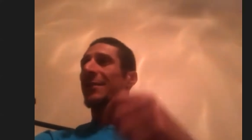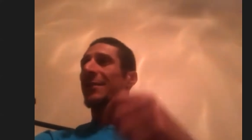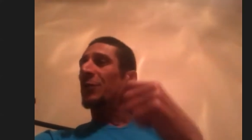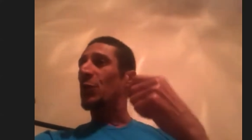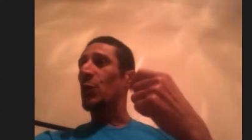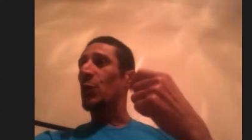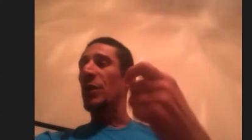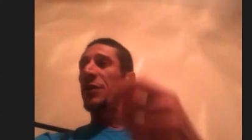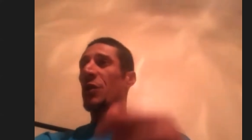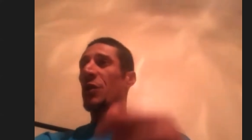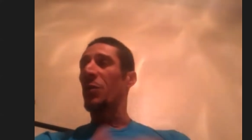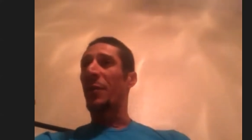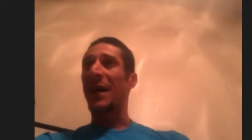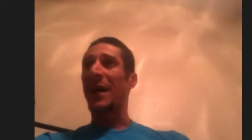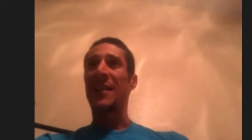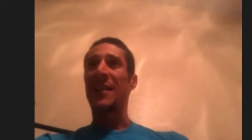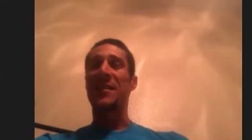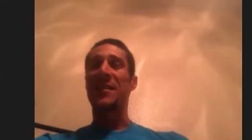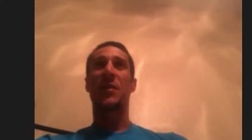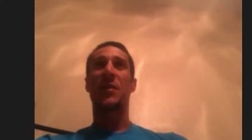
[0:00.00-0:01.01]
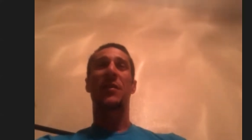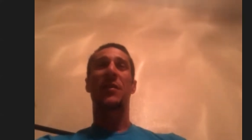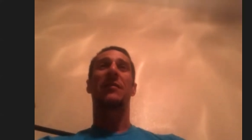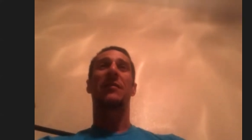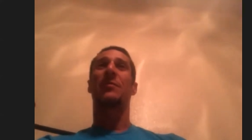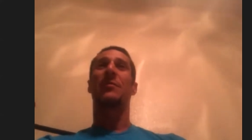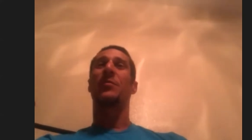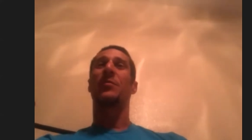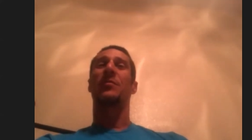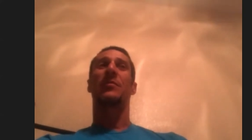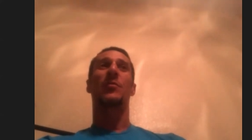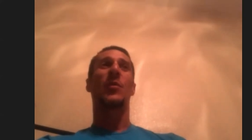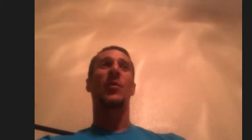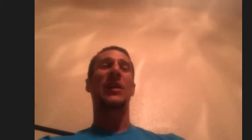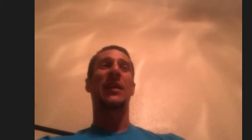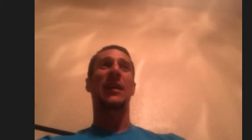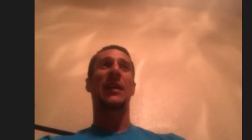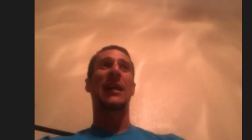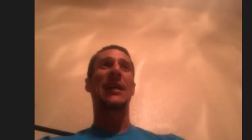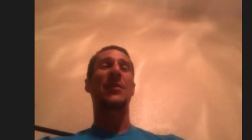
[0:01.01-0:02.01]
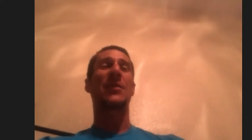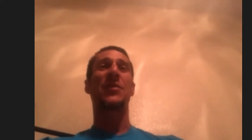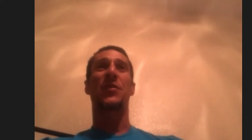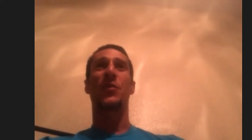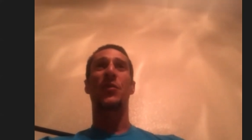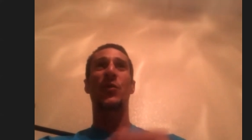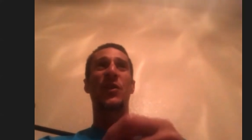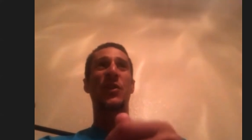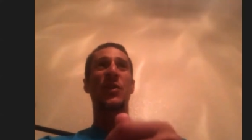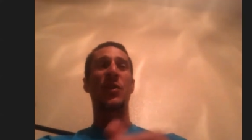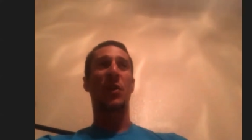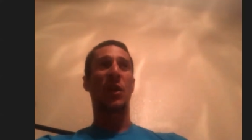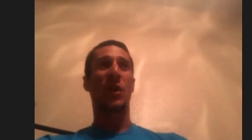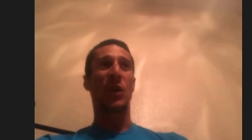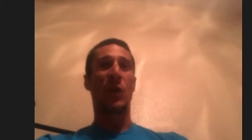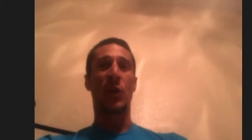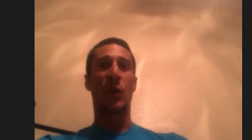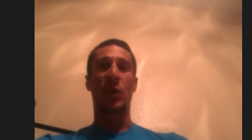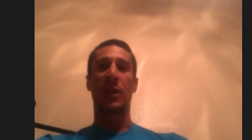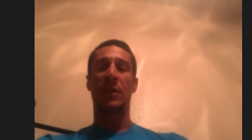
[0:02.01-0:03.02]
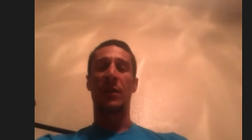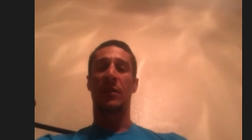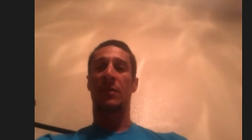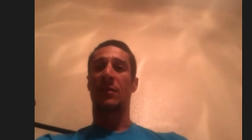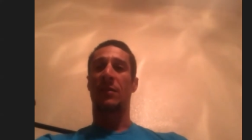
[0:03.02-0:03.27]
doing your balance workouts, doing your core.